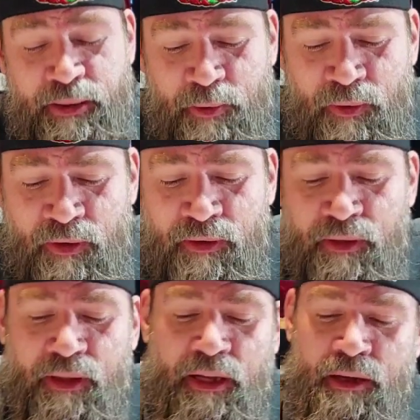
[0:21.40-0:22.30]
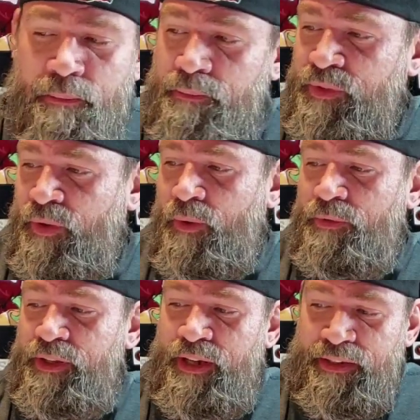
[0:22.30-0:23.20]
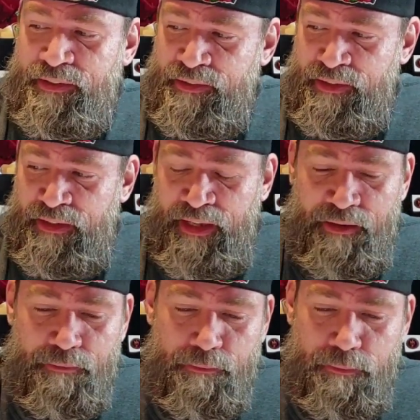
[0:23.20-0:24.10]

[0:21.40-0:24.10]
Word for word: label, um, so hopefully you guys can see that.